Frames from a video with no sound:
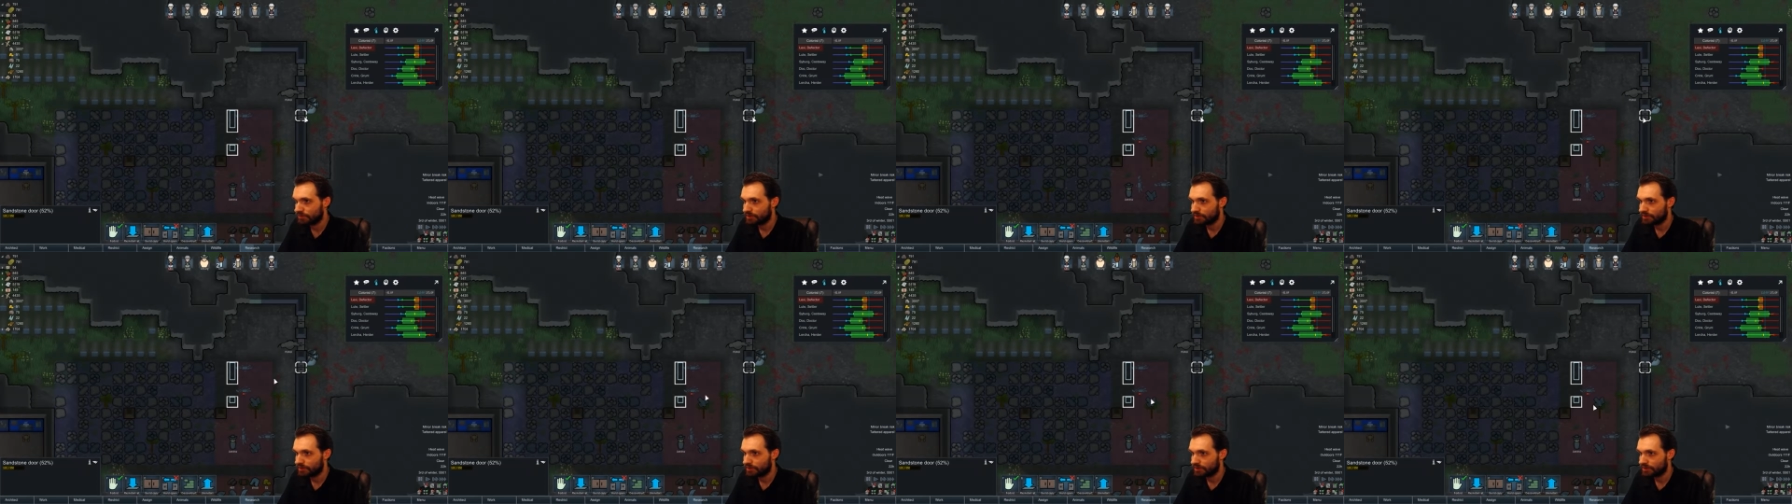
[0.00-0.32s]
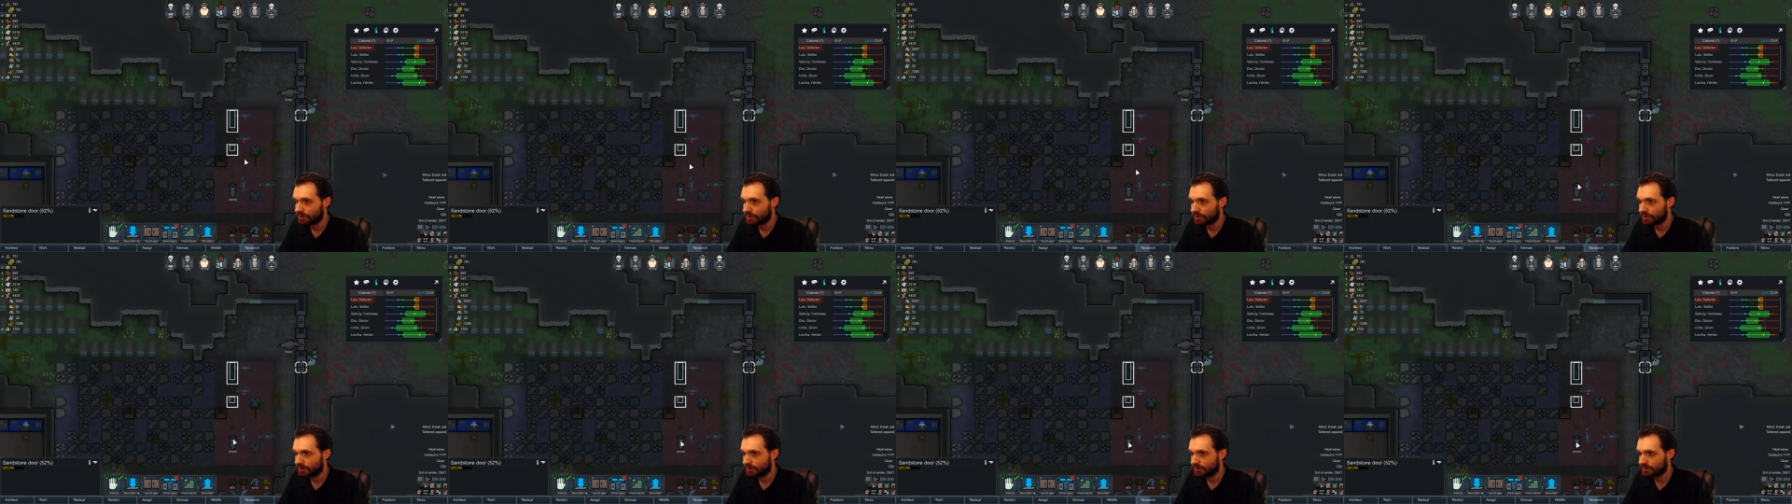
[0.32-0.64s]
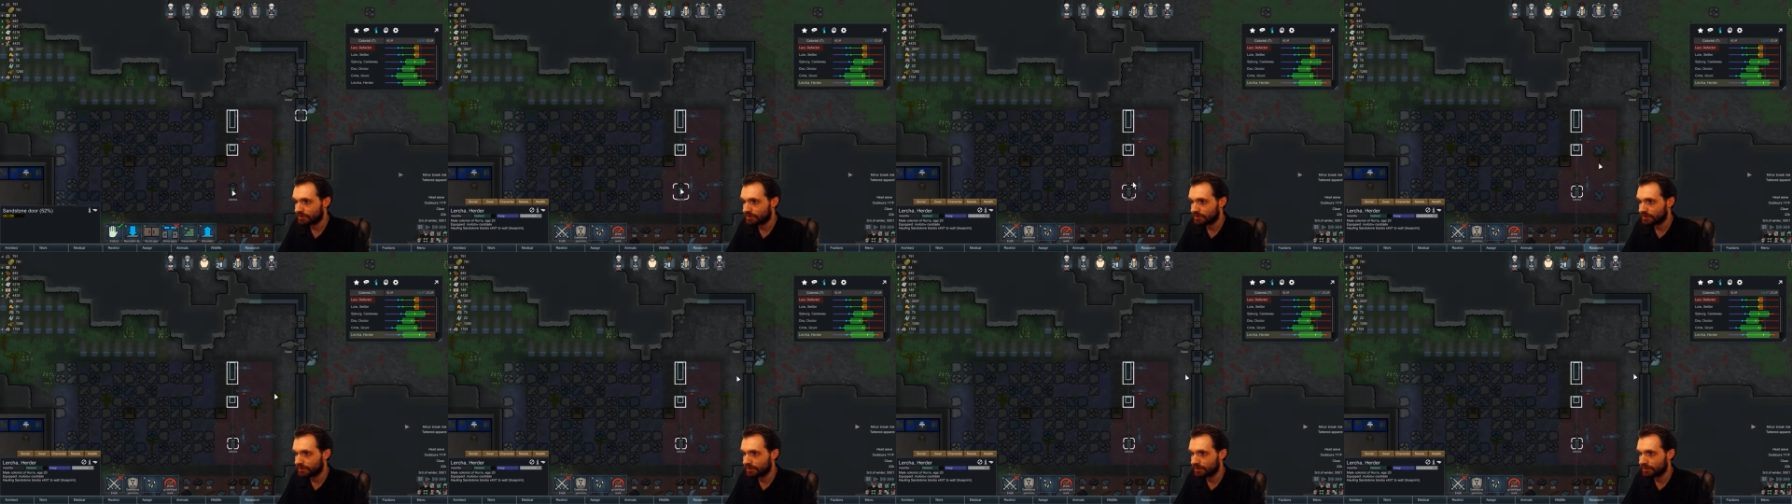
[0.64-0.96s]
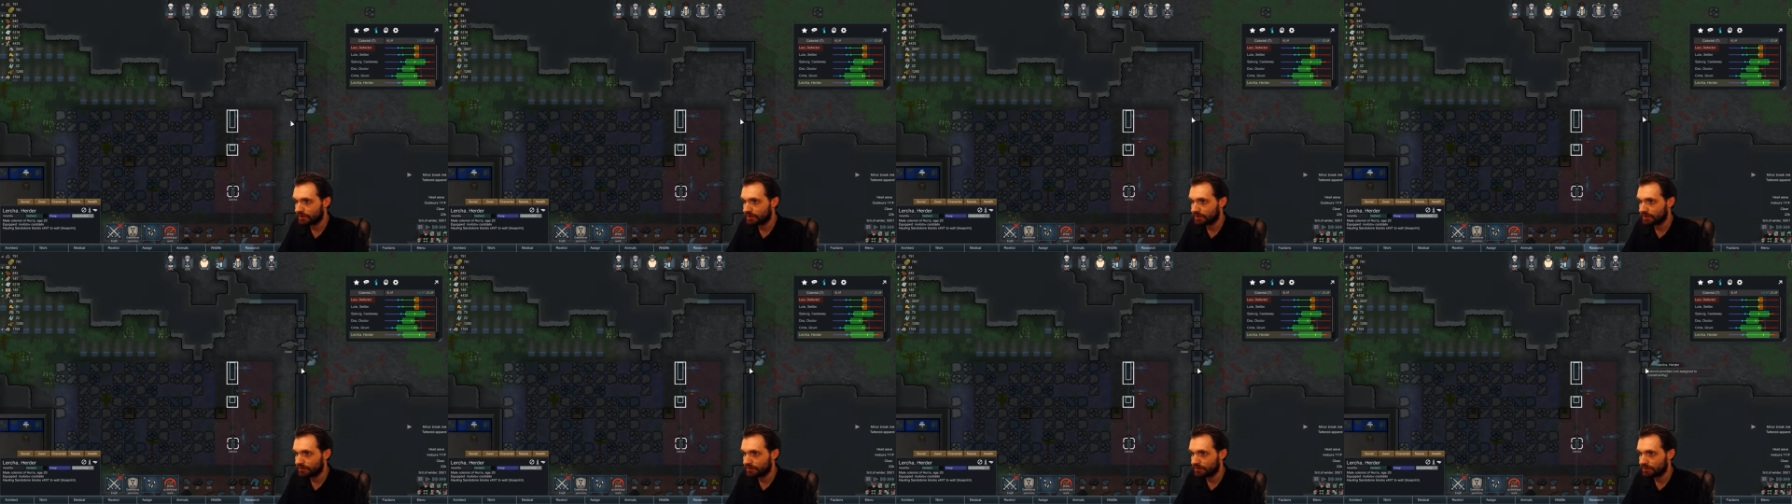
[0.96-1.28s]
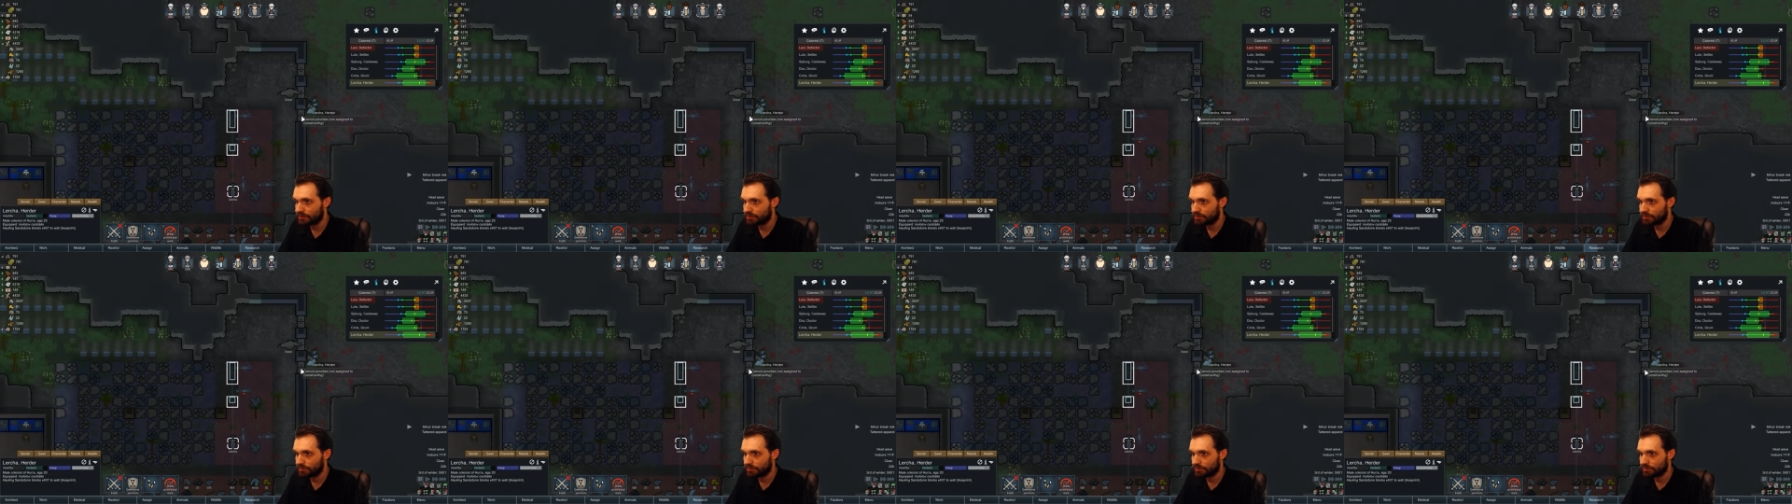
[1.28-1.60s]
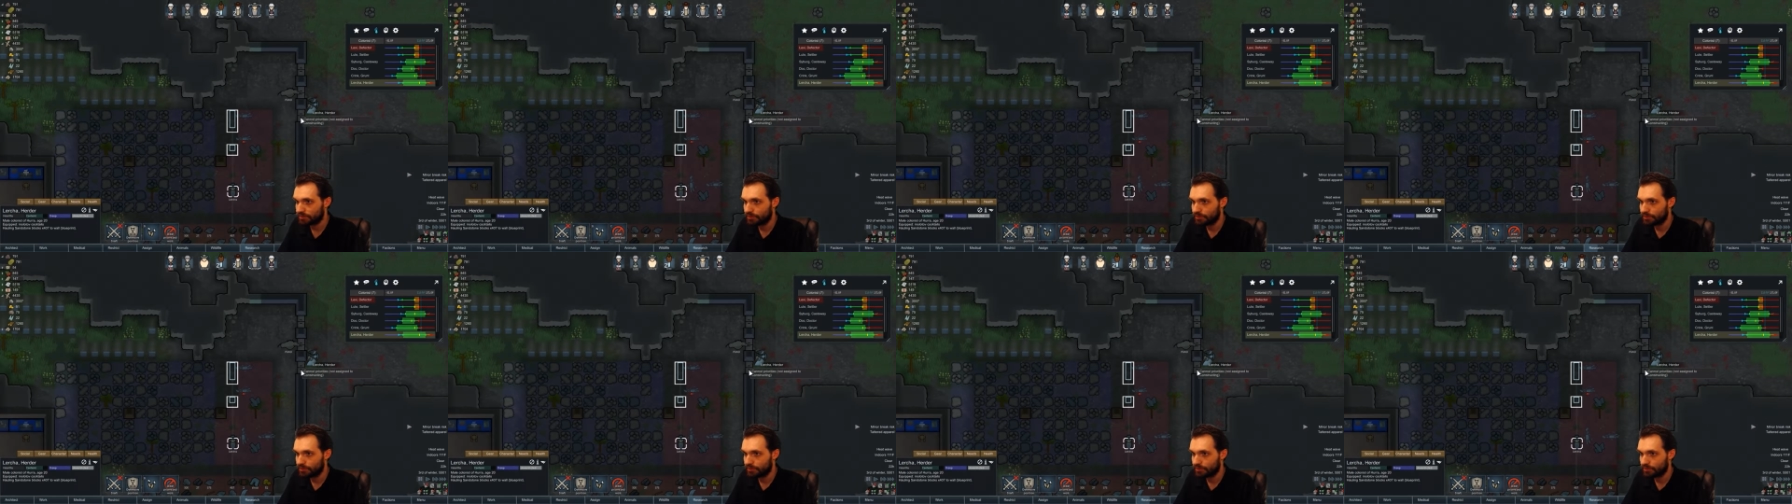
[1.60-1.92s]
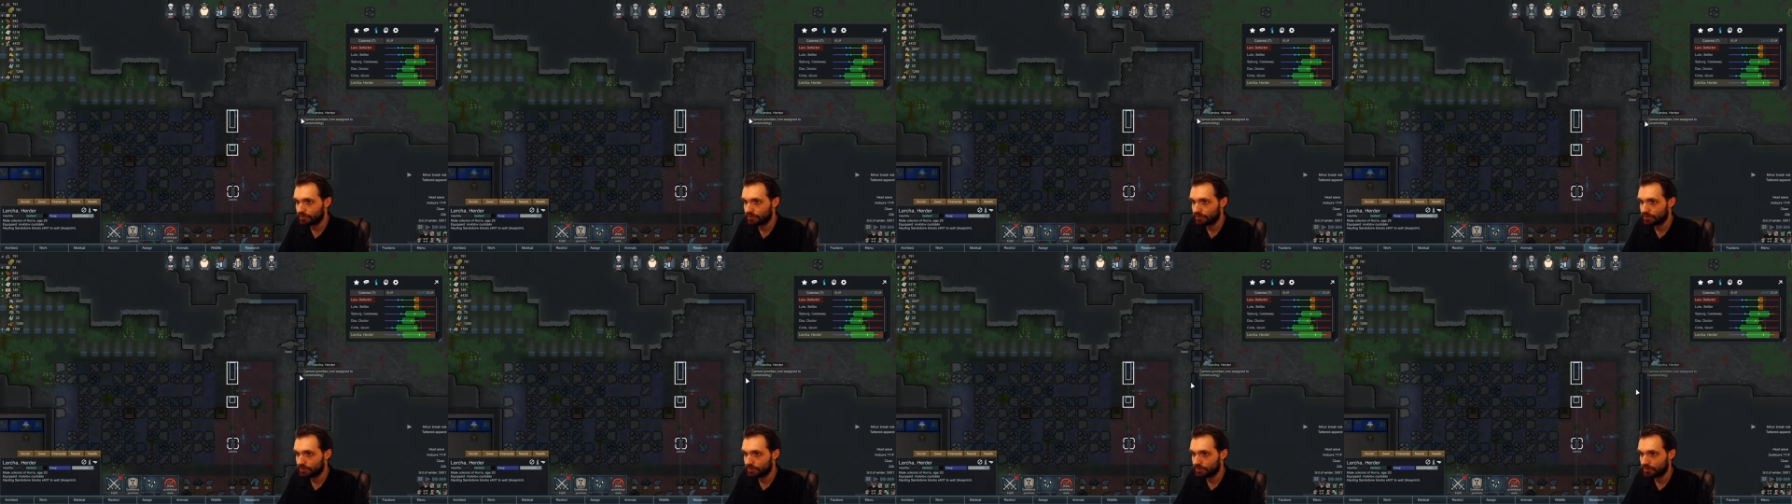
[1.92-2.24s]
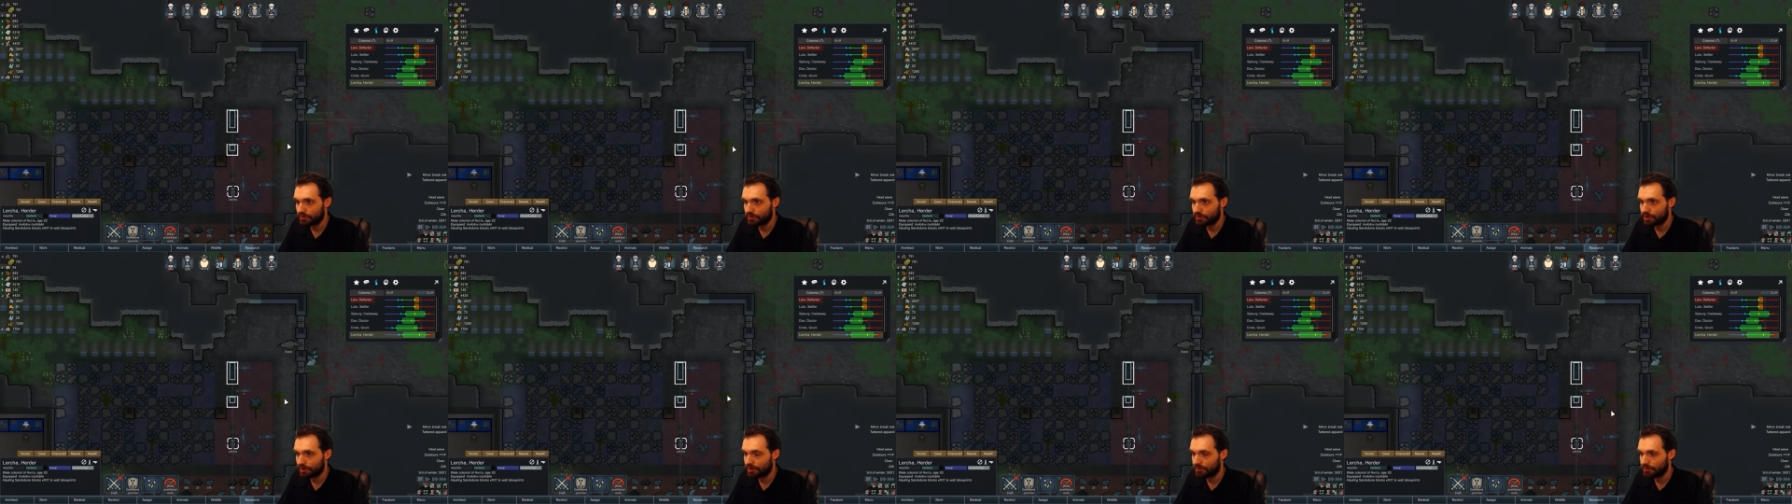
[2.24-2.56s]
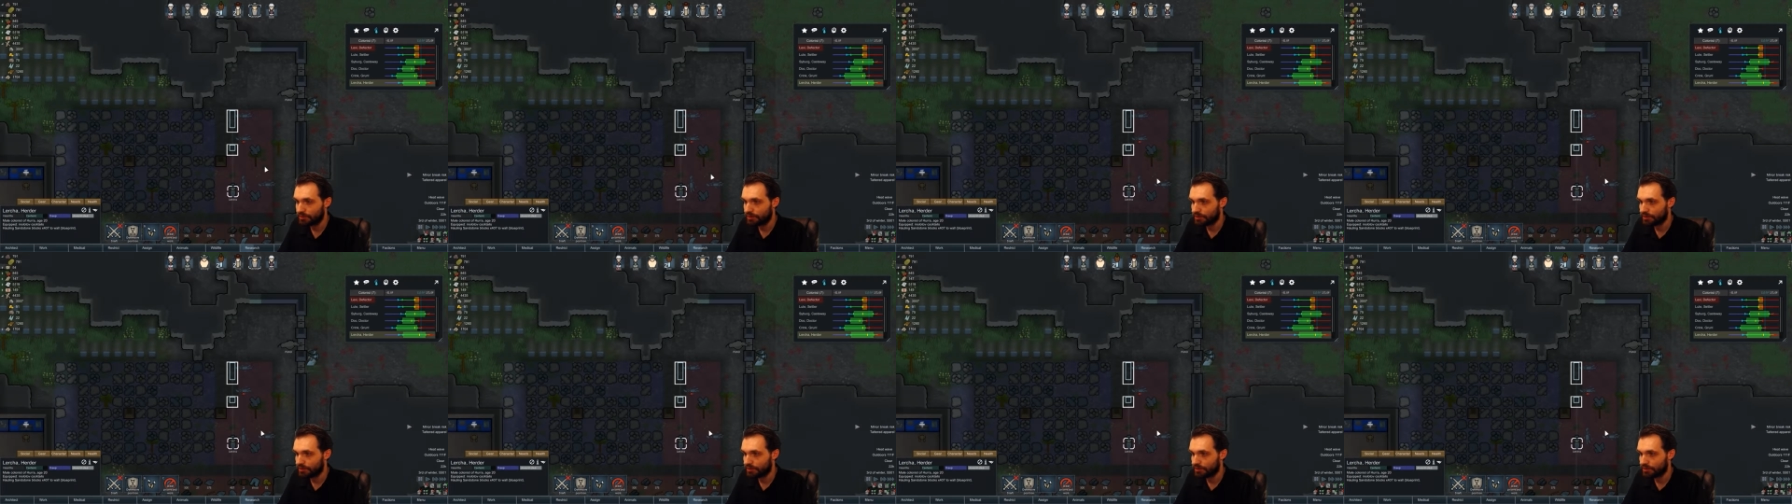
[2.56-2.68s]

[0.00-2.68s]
Shit. Can you... Oh,